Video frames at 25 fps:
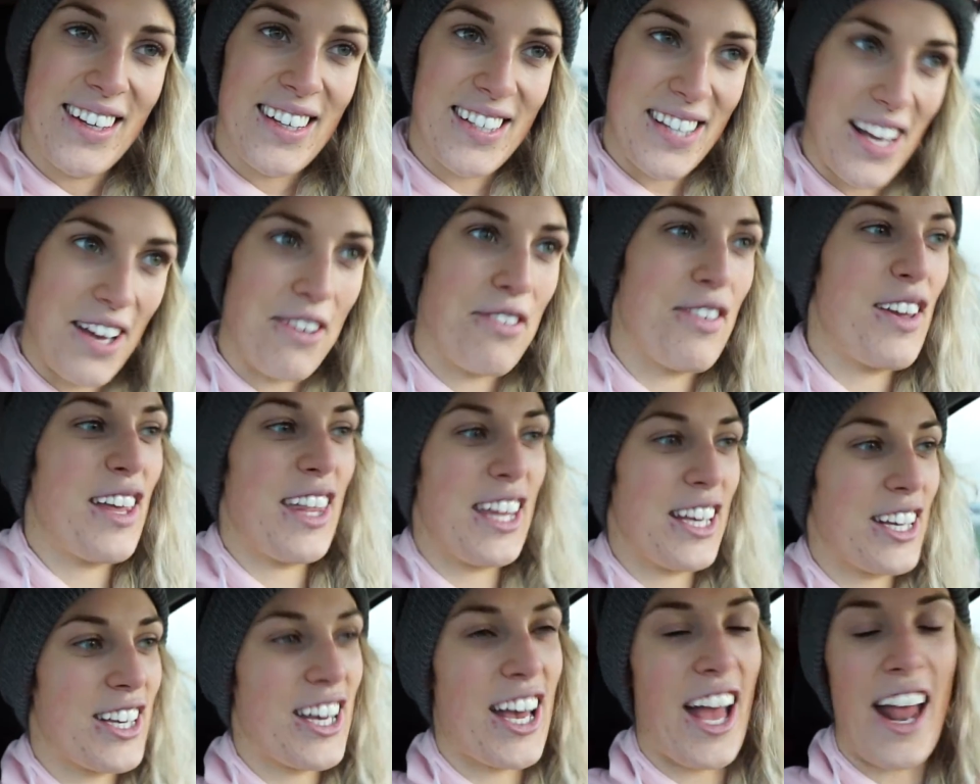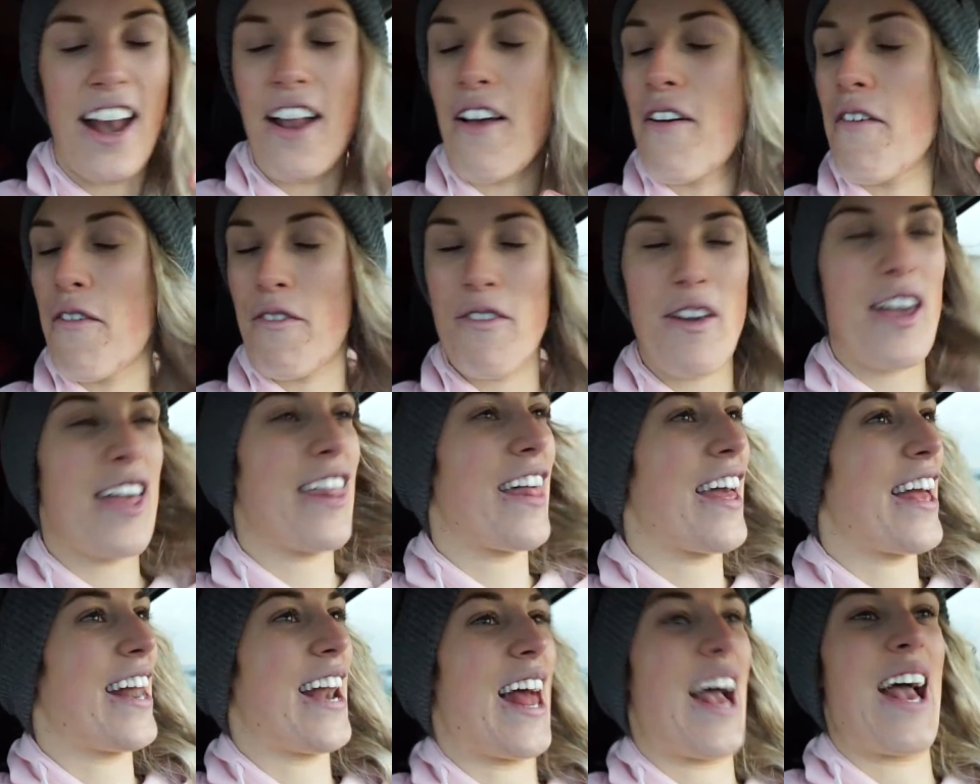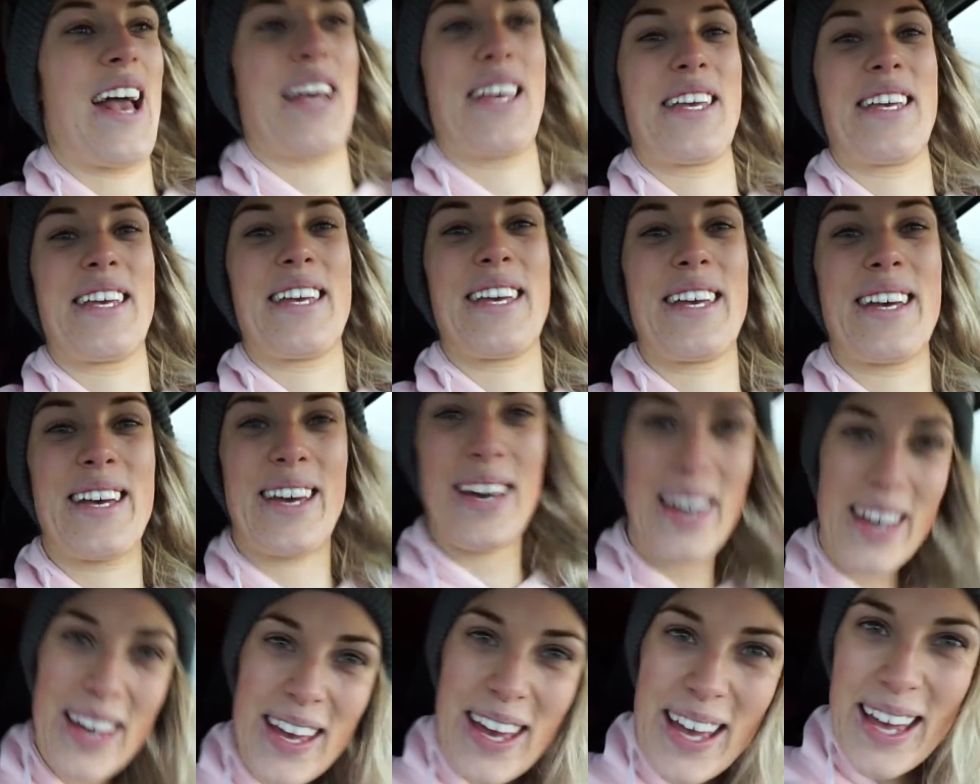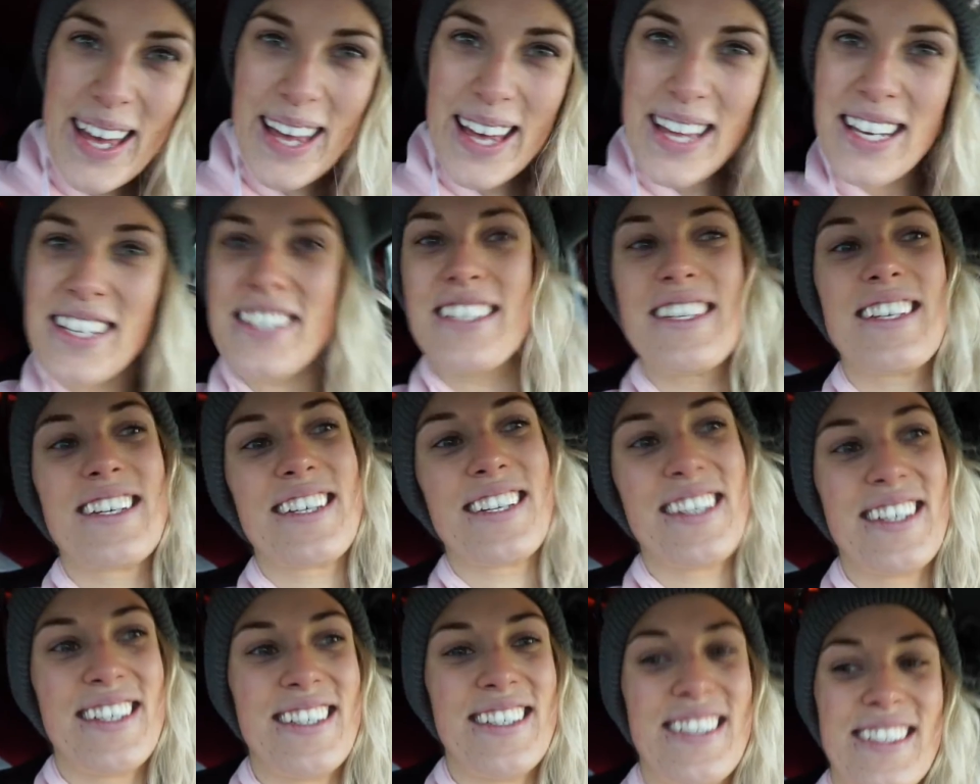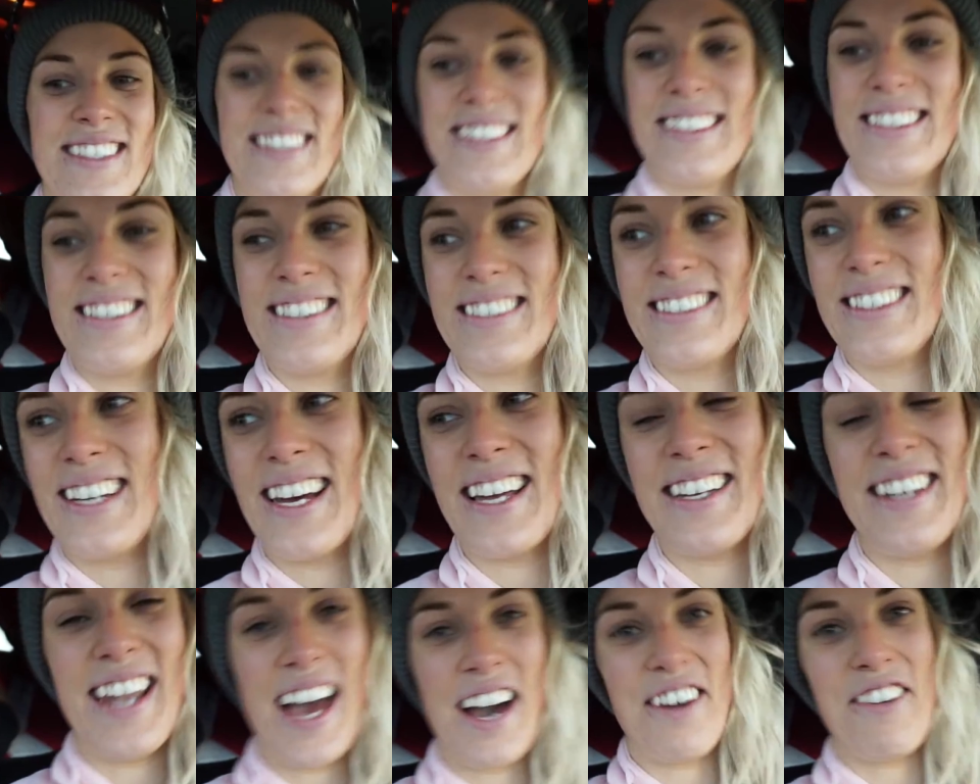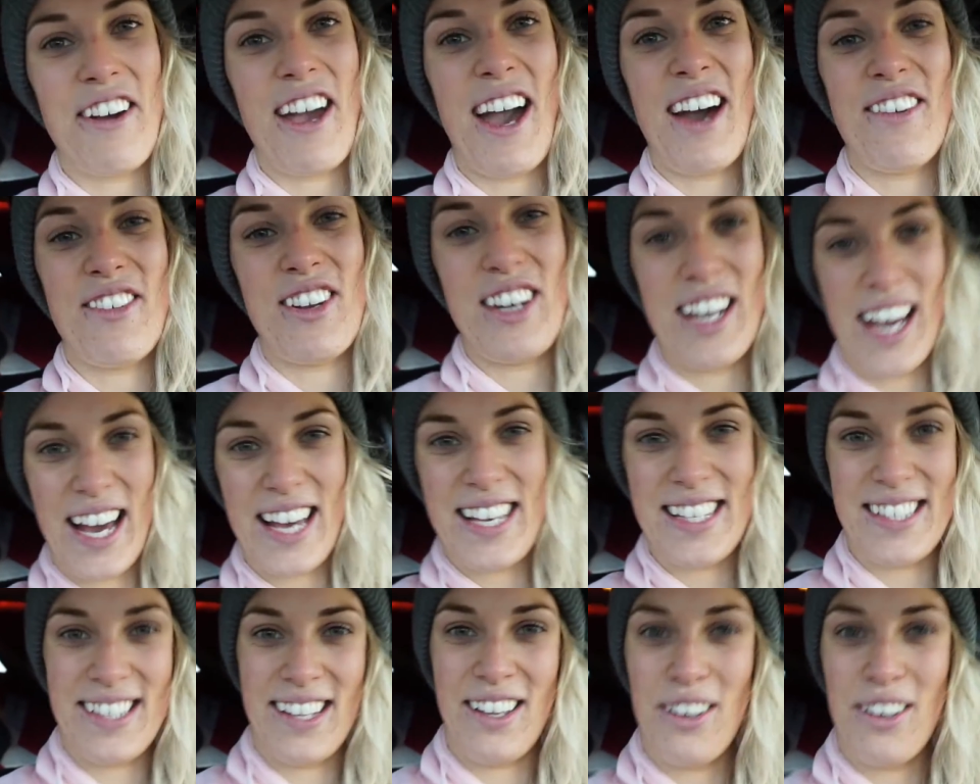So feeling good, feeling good. And now we have a nice